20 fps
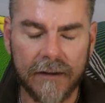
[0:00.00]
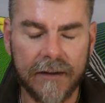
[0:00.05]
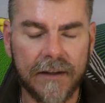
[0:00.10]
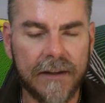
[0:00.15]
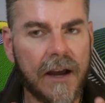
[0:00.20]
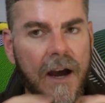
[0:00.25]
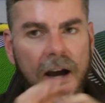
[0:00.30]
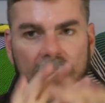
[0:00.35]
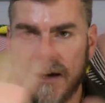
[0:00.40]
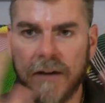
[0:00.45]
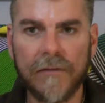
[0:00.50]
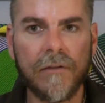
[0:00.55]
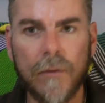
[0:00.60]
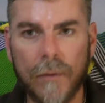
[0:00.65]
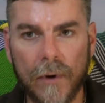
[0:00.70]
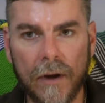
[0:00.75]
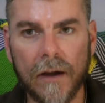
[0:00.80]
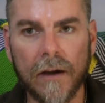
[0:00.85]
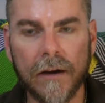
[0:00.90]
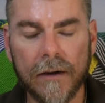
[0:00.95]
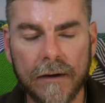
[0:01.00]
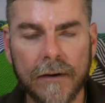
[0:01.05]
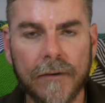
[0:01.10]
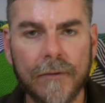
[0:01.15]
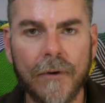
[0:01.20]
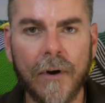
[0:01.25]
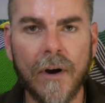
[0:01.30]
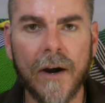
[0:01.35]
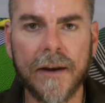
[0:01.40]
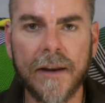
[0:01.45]
yarn everywhere,
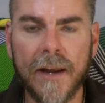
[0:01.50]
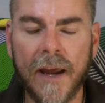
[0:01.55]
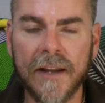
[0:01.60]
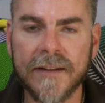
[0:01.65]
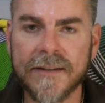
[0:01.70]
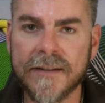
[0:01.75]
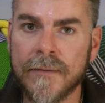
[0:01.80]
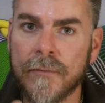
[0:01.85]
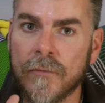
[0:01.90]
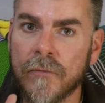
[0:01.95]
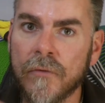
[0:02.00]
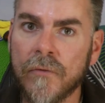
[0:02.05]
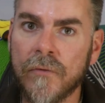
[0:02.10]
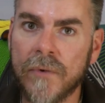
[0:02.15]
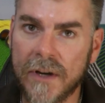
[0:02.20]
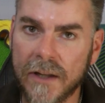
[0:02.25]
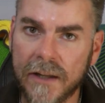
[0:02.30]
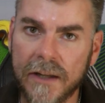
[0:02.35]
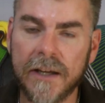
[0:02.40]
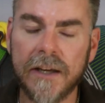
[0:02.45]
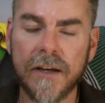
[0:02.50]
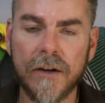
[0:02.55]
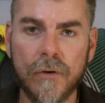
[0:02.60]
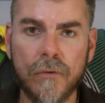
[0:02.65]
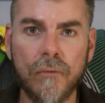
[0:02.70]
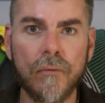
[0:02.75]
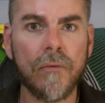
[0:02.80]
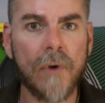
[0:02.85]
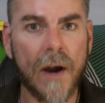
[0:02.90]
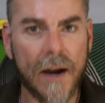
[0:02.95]
right? And some really
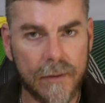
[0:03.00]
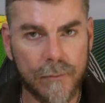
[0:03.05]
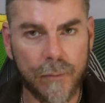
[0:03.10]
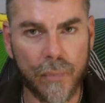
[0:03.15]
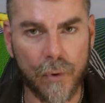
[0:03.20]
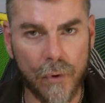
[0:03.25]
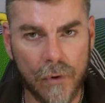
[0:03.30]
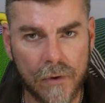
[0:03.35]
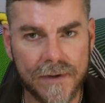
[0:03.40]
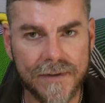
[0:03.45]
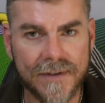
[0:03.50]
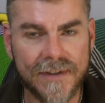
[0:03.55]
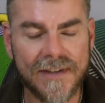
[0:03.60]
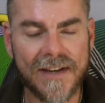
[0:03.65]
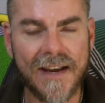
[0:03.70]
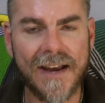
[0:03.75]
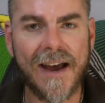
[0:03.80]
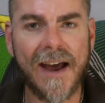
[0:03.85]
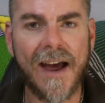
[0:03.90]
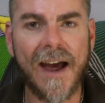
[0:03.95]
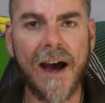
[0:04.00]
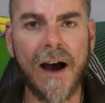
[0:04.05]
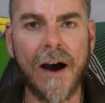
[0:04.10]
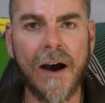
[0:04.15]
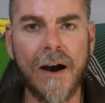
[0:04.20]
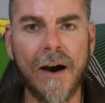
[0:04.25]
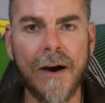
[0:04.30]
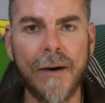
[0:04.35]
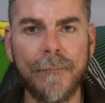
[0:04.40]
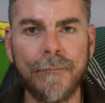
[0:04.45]
great books.
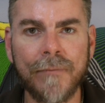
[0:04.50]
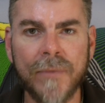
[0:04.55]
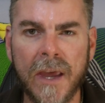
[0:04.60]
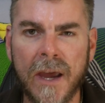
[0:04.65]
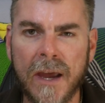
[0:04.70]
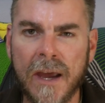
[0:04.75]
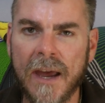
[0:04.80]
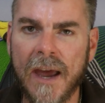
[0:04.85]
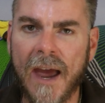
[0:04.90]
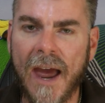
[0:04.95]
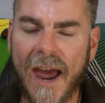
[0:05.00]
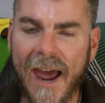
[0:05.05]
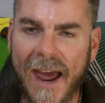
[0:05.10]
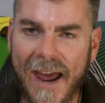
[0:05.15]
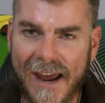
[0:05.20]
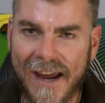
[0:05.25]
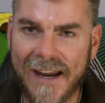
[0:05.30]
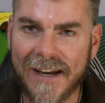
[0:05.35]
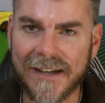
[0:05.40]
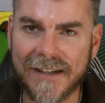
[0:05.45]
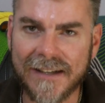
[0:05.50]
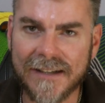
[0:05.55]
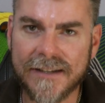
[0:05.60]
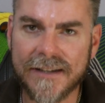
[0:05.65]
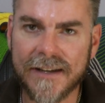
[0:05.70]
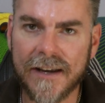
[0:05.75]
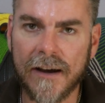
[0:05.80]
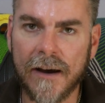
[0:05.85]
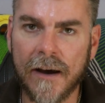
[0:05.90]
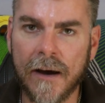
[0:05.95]
Um, and
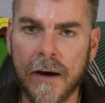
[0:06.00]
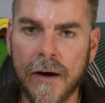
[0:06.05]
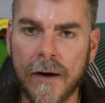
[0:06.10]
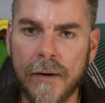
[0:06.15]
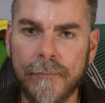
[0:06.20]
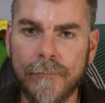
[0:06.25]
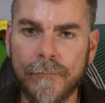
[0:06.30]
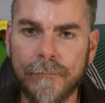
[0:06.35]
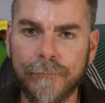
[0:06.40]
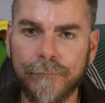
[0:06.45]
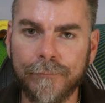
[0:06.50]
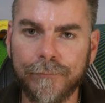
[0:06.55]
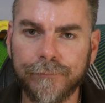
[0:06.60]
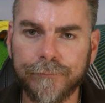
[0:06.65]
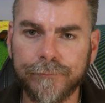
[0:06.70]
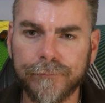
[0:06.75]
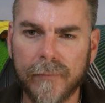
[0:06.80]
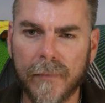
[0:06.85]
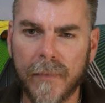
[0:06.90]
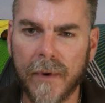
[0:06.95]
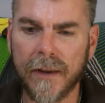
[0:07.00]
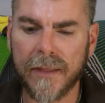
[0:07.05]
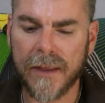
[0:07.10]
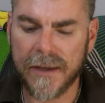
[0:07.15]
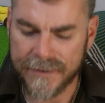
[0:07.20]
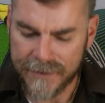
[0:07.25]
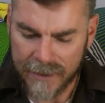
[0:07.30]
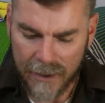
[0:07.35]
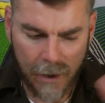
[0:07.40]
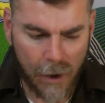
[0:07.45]
um,
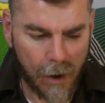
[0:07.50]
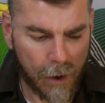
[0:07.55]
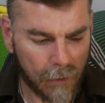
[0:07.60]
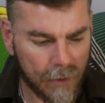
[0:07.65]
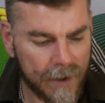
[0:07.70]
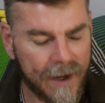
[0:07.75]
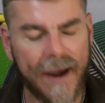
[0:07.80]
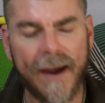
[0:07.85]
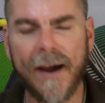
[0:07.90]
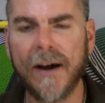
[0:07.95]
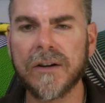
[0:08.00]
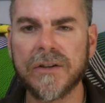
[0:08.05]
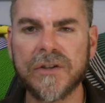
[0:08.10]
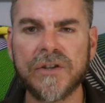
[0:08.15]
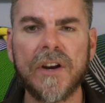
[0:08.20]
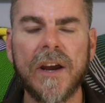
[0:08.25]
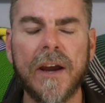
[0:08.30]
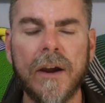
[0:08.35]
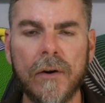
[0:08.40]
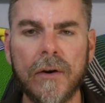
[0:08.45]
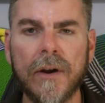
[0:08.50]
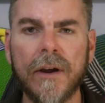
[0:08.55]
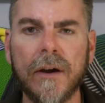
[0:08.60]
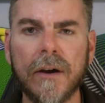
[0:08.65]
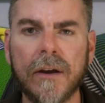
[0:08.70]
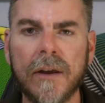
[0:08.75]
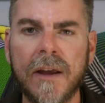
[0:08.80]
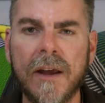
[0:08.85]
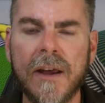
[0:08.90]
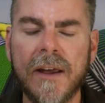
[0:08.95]
there's a whole couch area